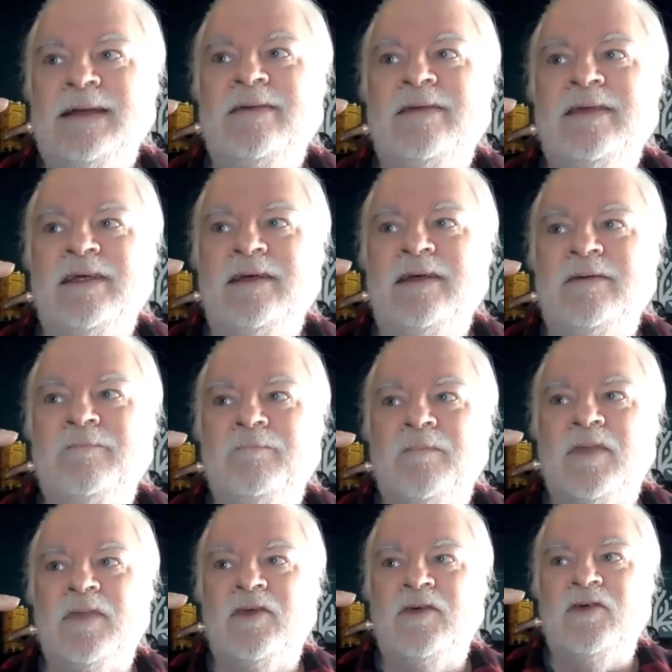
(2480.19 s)
in the
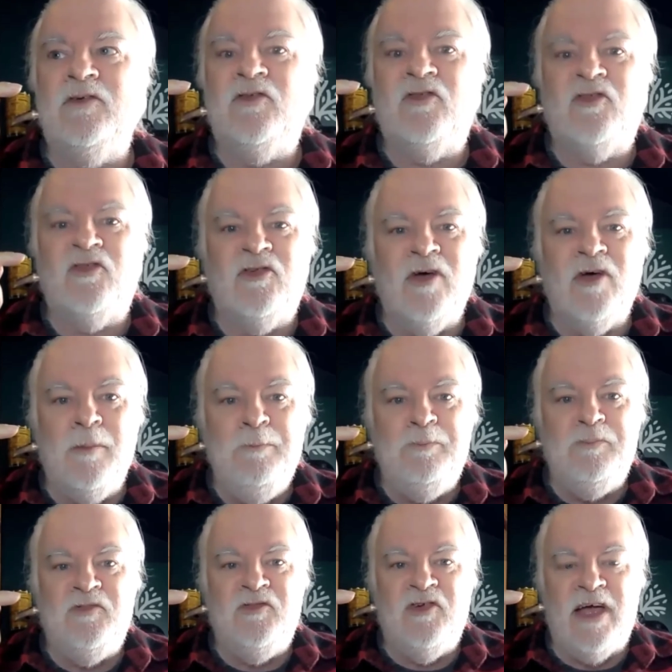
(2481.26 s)

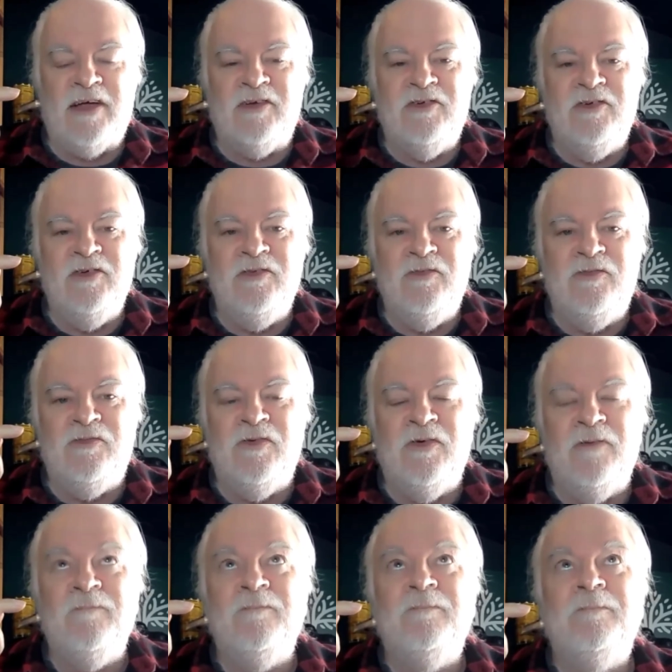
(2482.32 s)

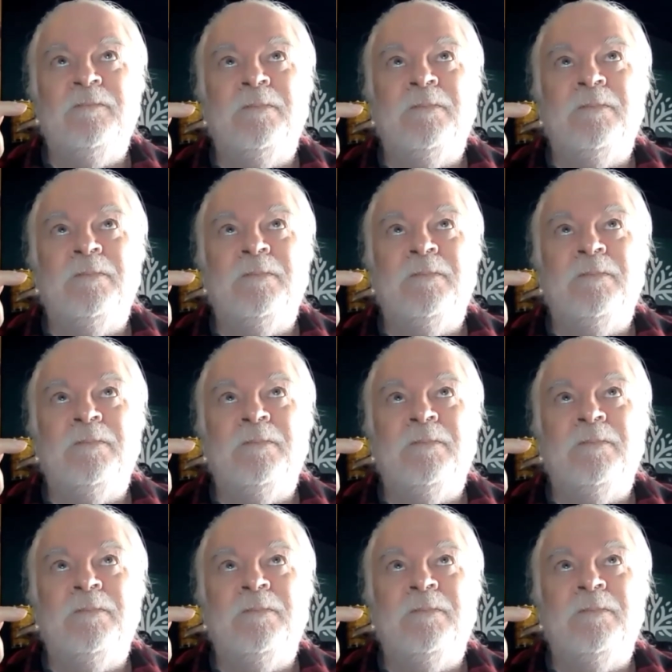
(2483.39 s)
subjective